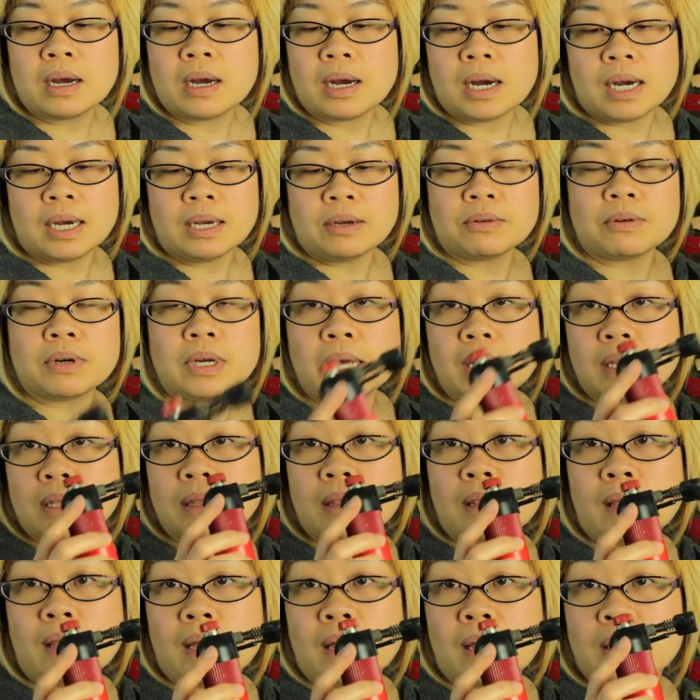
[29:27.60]
I
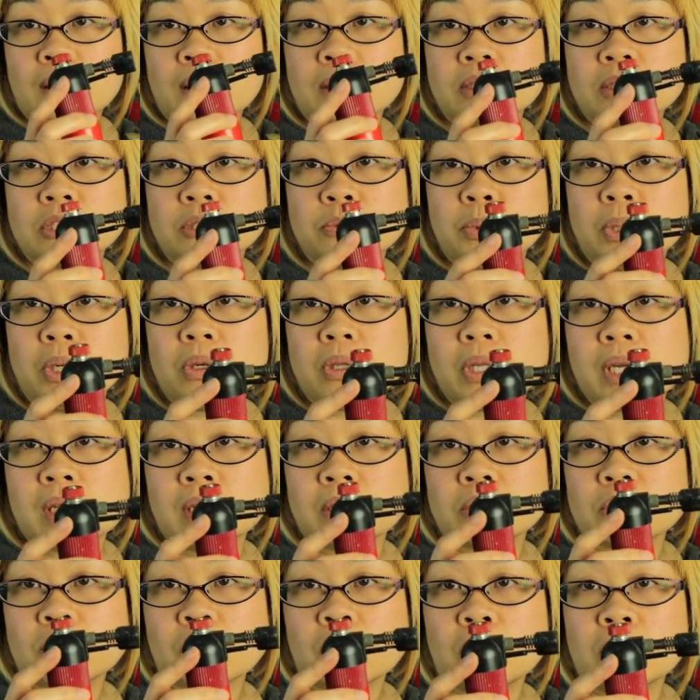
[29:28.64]
read that this
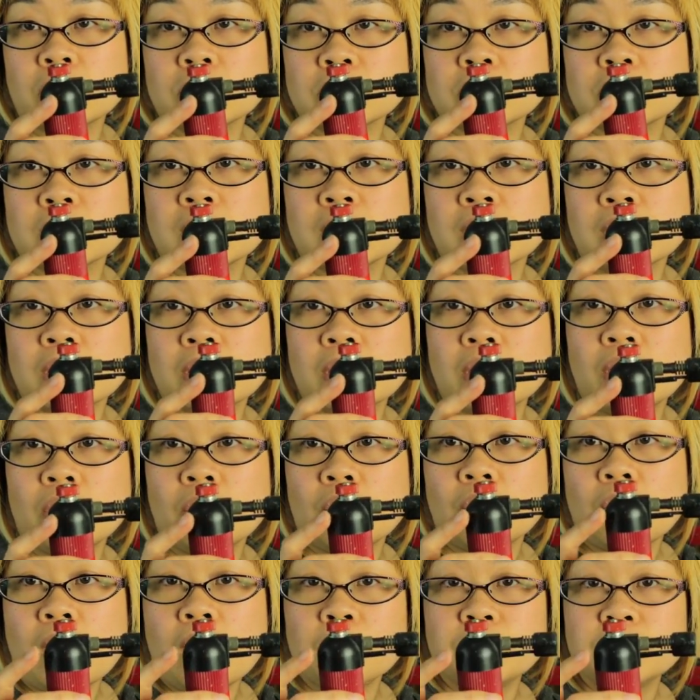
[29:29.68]
butane torch can
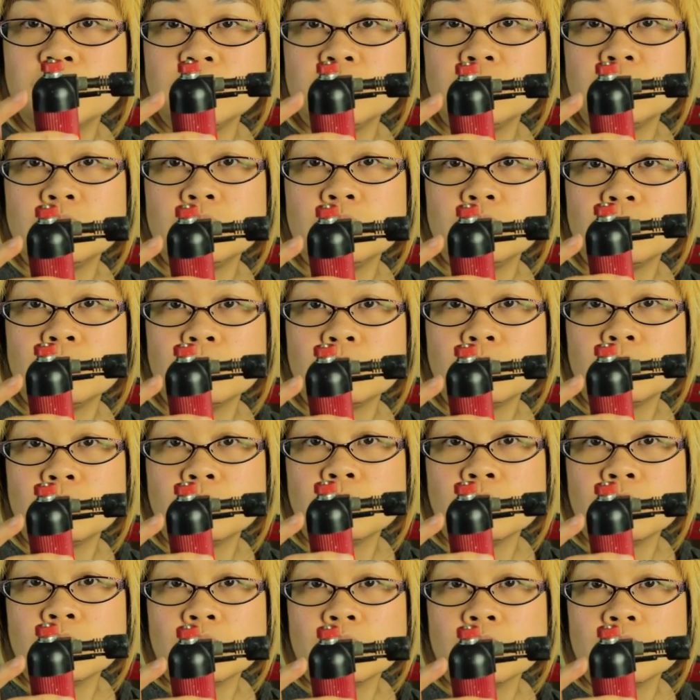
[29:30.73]
go up to
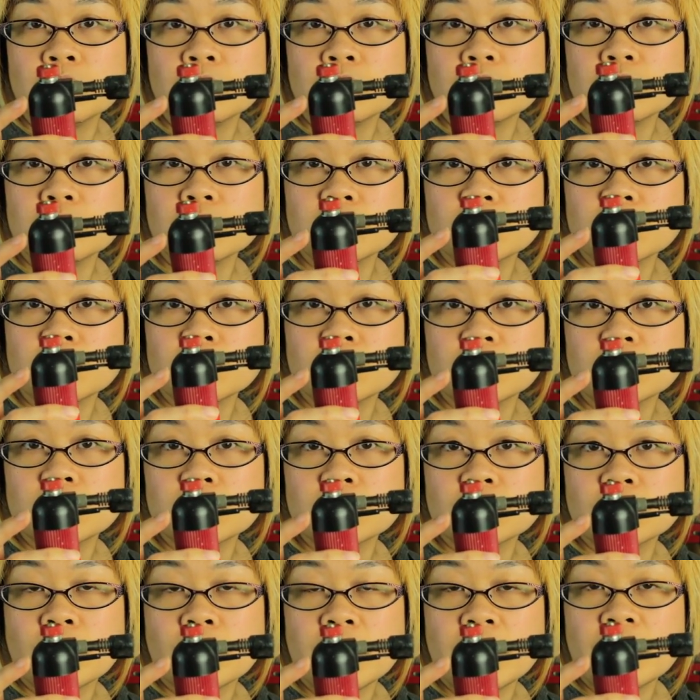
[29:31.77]

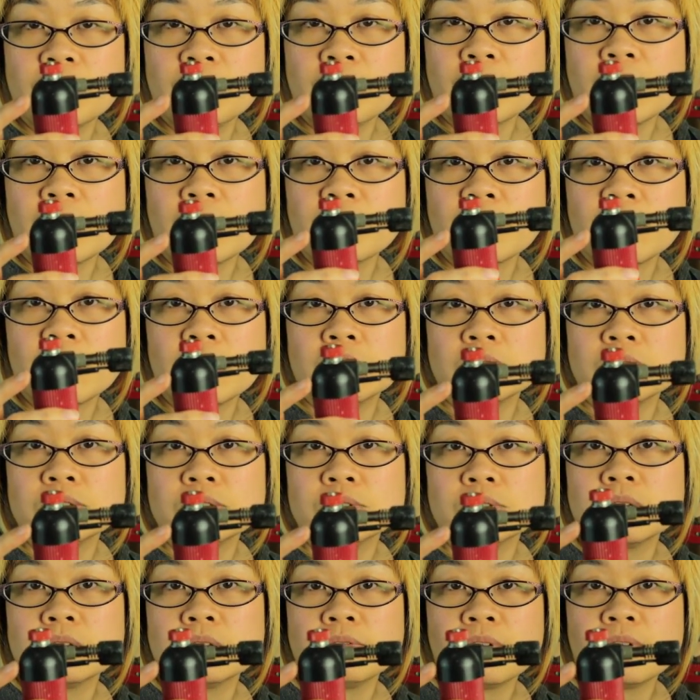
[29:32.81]

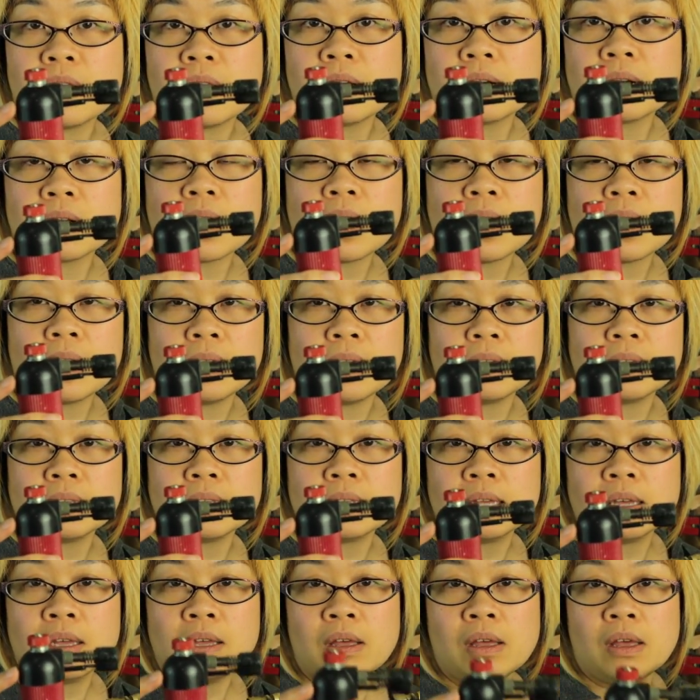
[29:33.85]
2500 Fahrenheit,
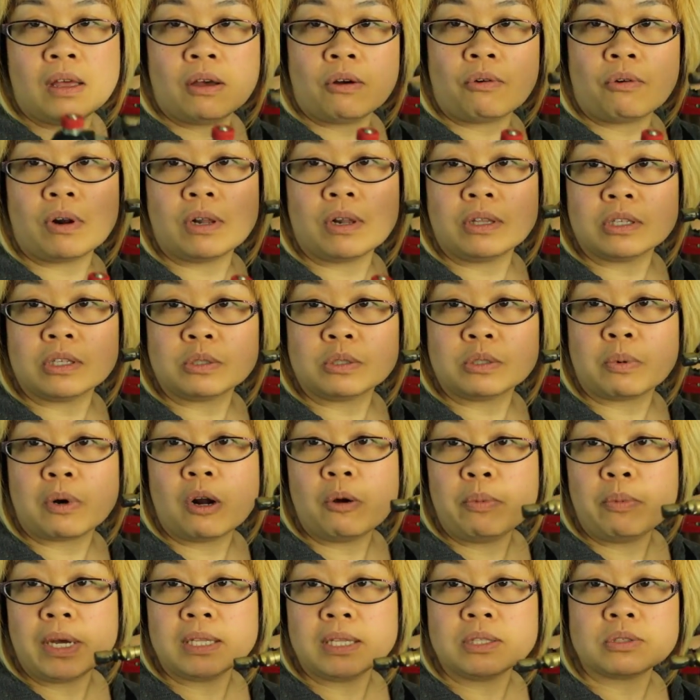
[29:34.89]
while this
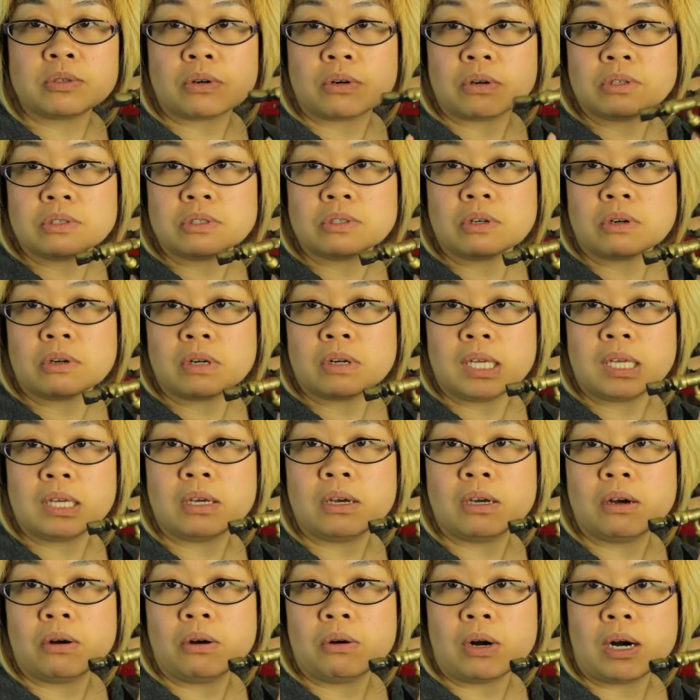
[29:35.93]
propane torch only
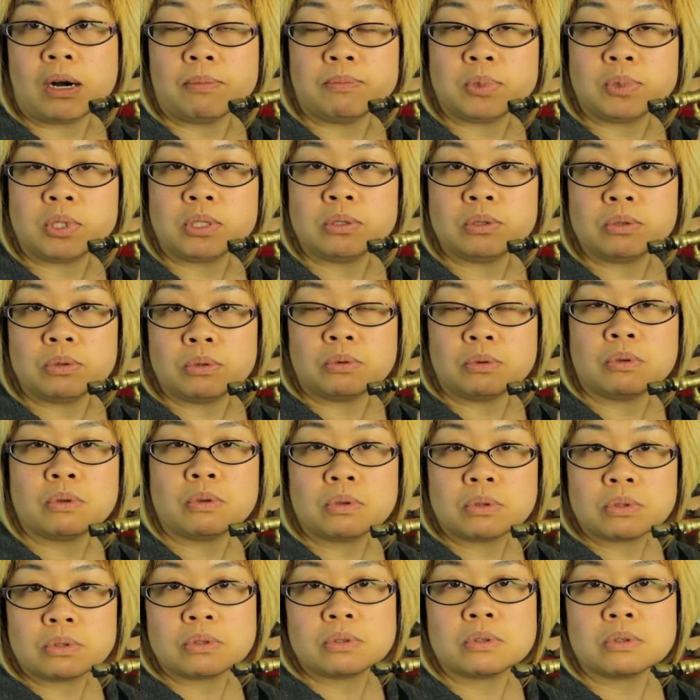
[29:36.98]
go up to
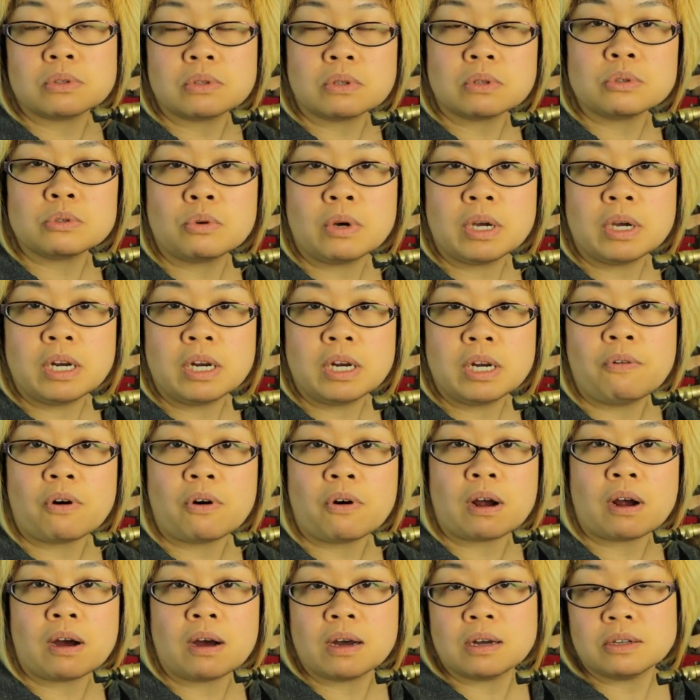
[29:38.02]

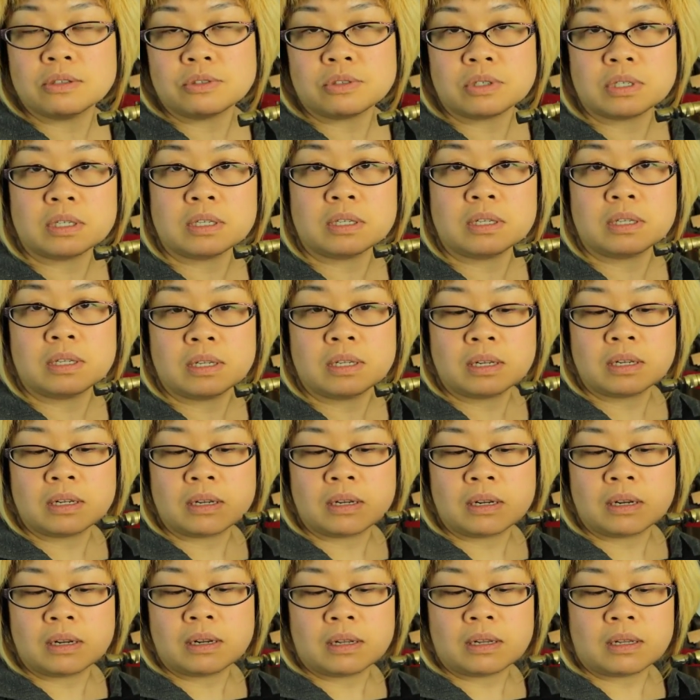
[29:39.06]
2400
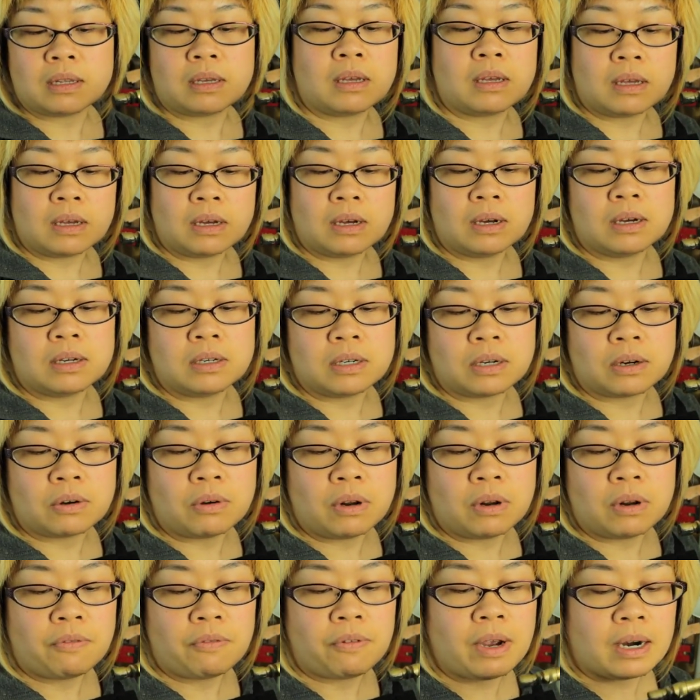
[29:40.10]

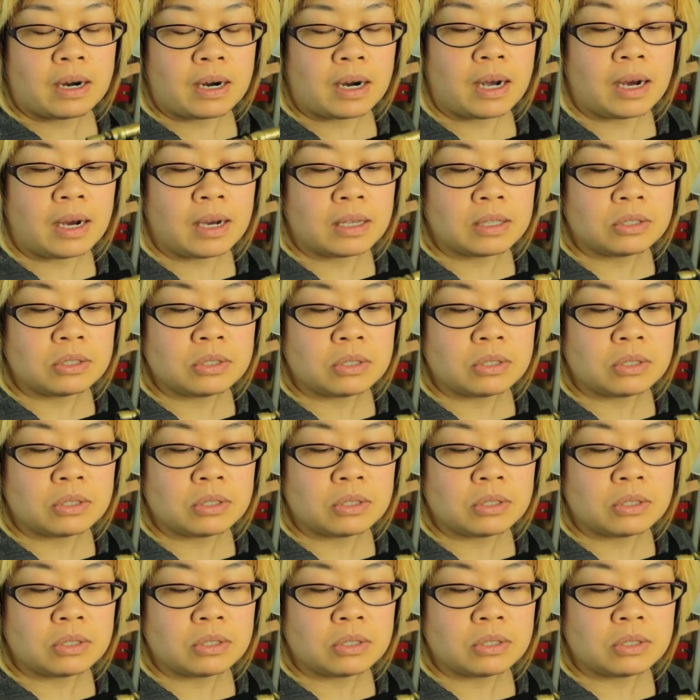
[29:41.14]
degree Fahrenheit.